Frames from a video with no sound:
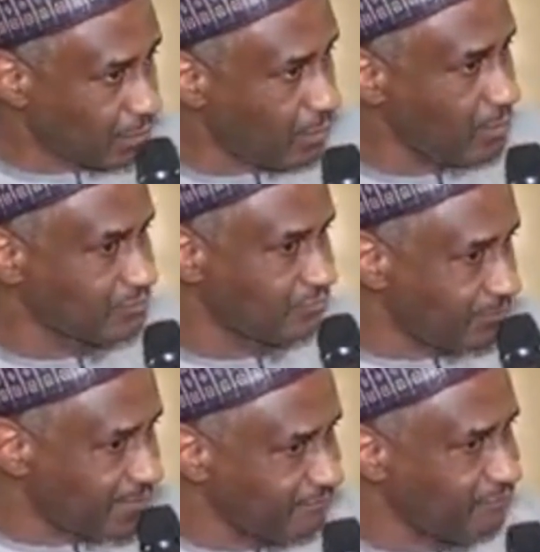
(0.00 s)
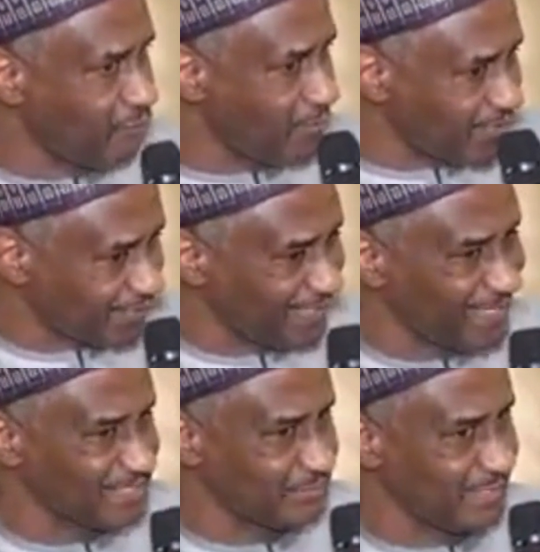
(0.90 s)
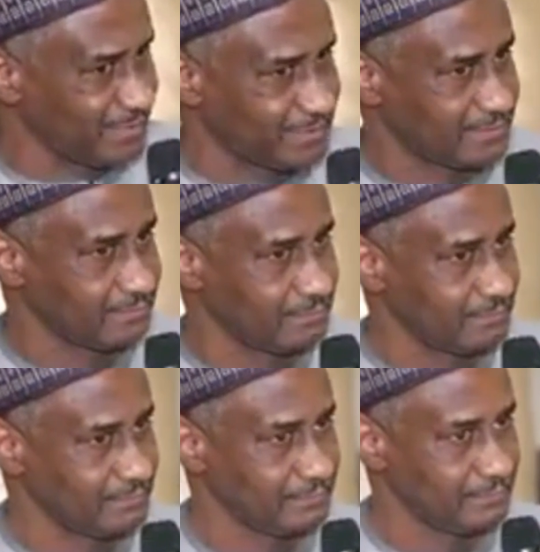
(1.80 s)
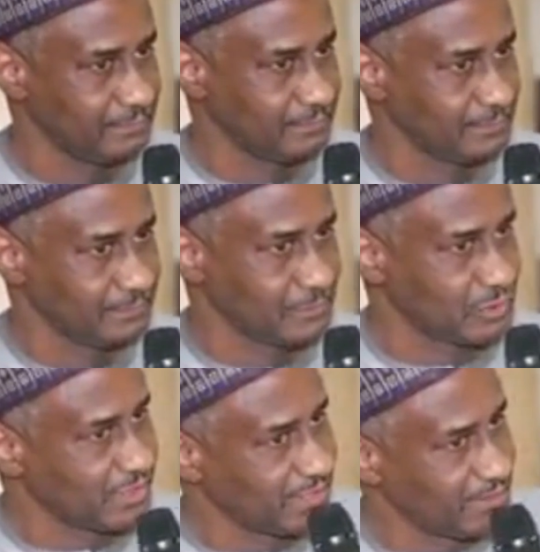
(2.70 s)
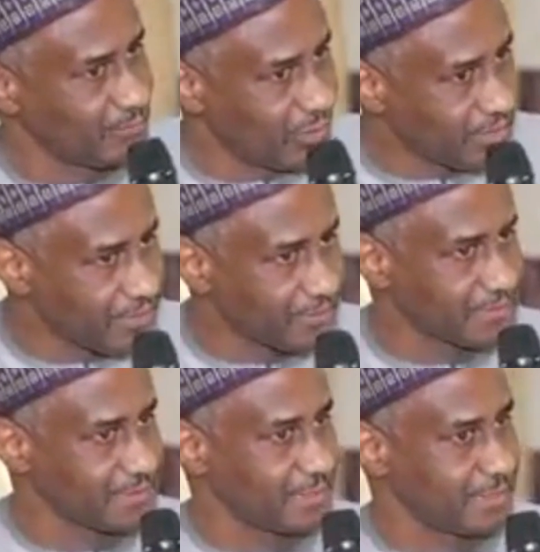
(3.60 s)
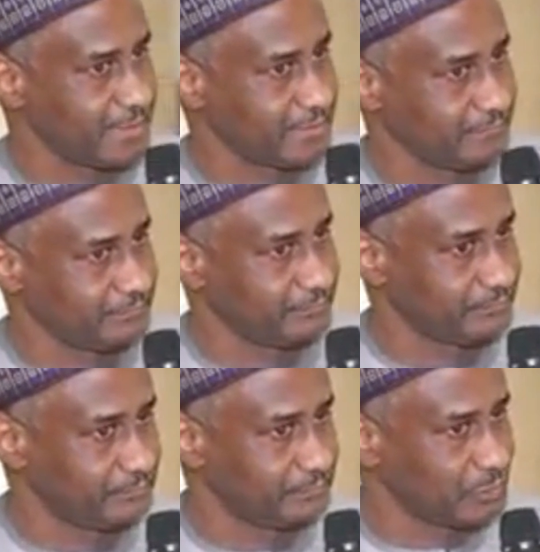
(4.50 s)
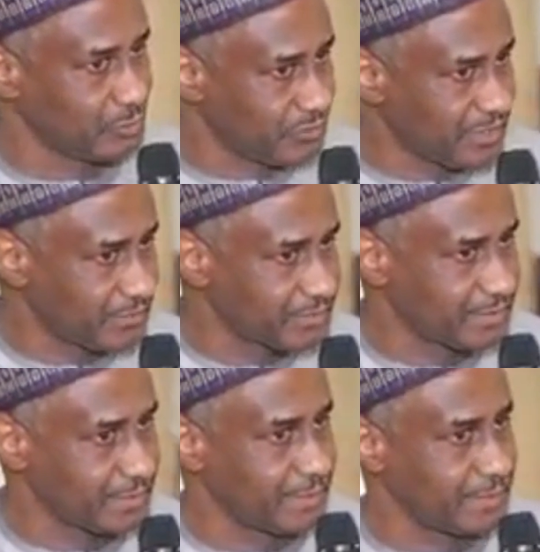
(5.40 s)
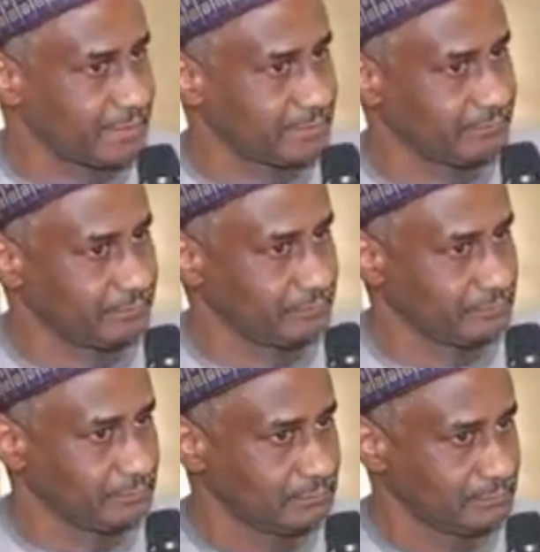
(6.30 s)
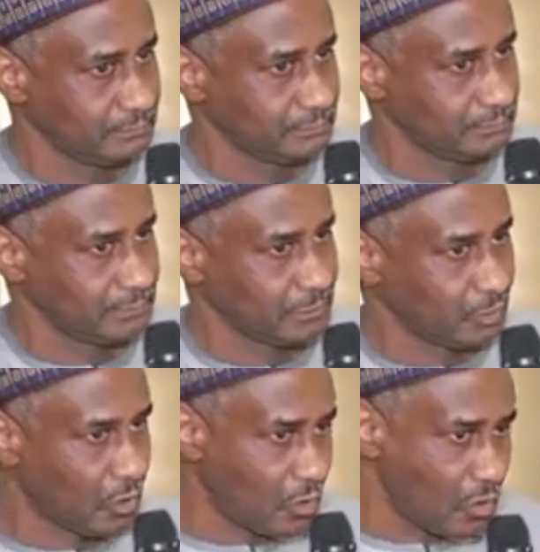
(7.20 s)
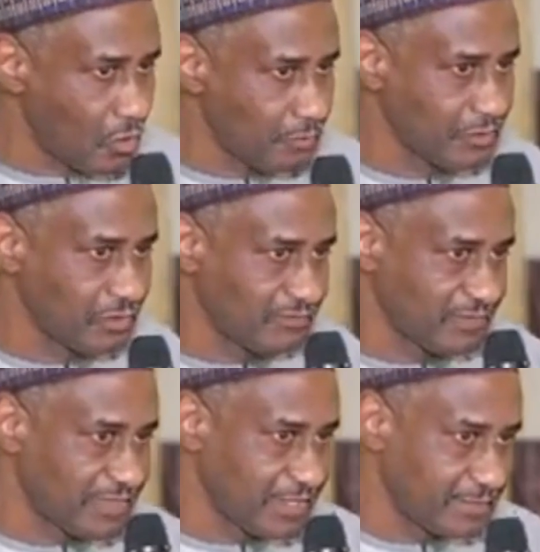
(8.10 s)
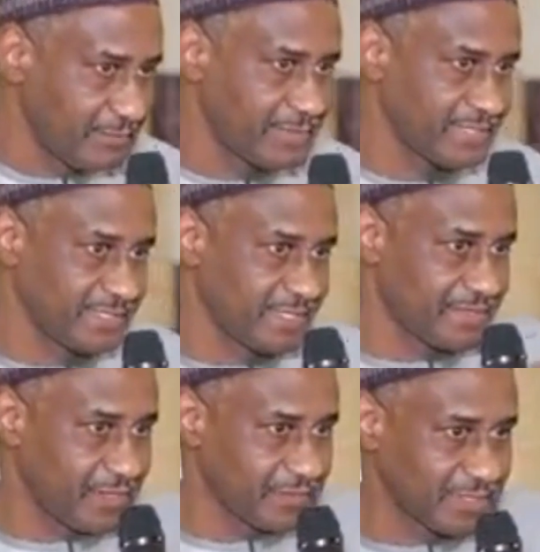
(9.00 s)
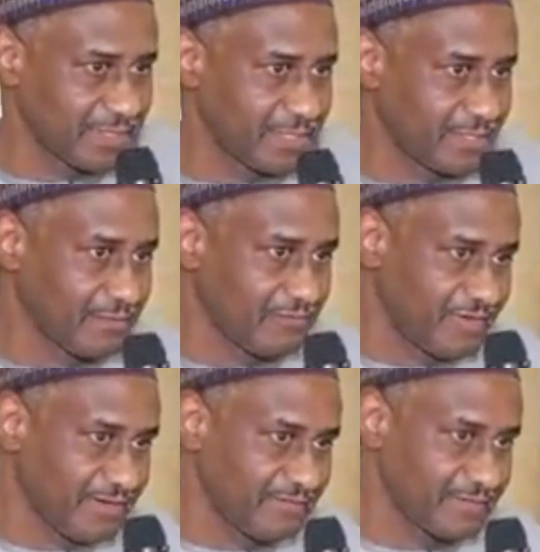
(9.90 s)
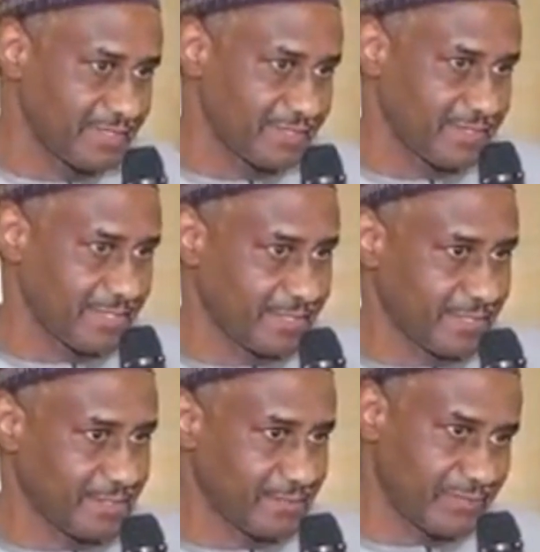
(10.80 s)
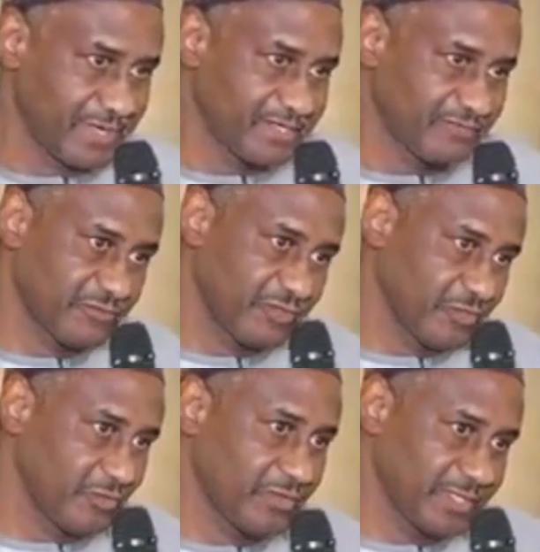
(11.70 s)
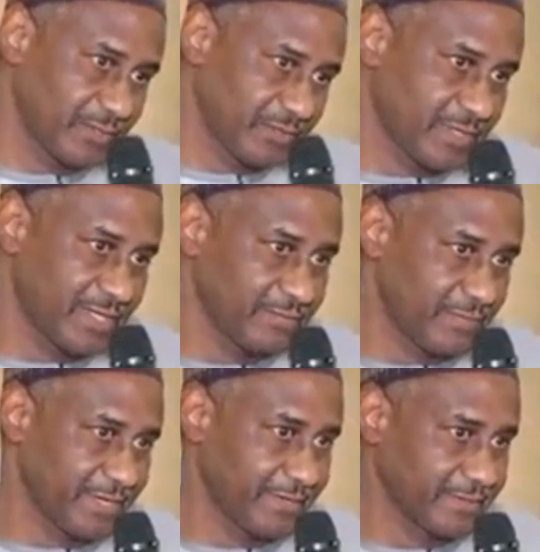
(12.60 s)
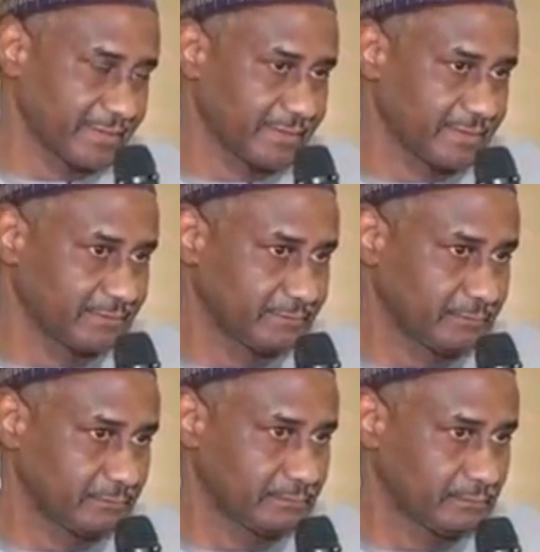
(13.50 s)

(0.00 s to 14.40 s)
I get calls from my former classmates to send them 1,000 naira, 2,000 naira. You go home, you give a, thousand a person a thousand naira or 500 naira, he prays for you and your grandparents.